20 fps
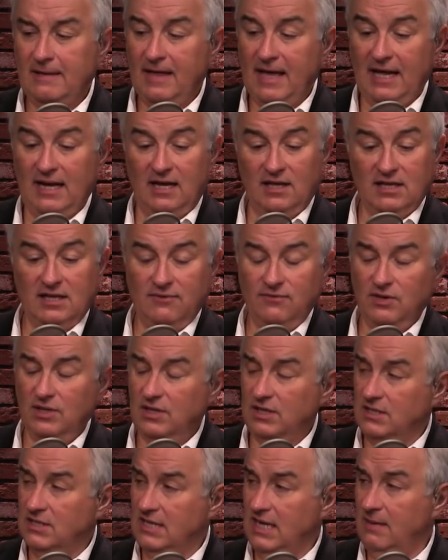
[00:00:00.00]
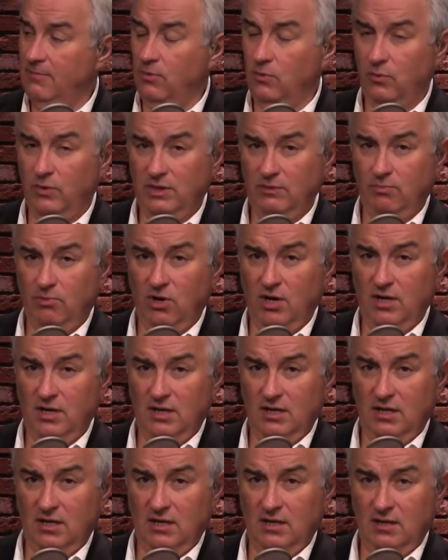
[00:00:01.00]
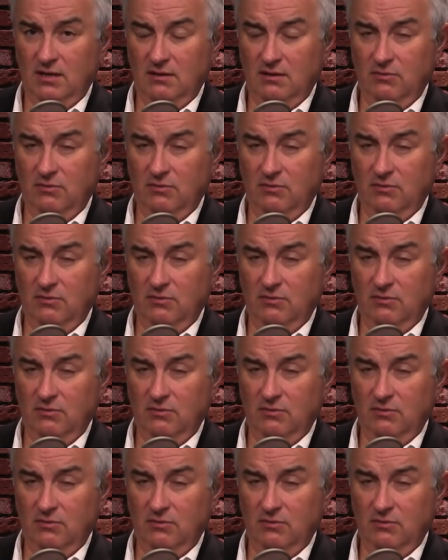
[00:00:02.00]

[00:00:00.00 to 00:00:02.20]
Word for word: And I'll give you an example. We bought uh,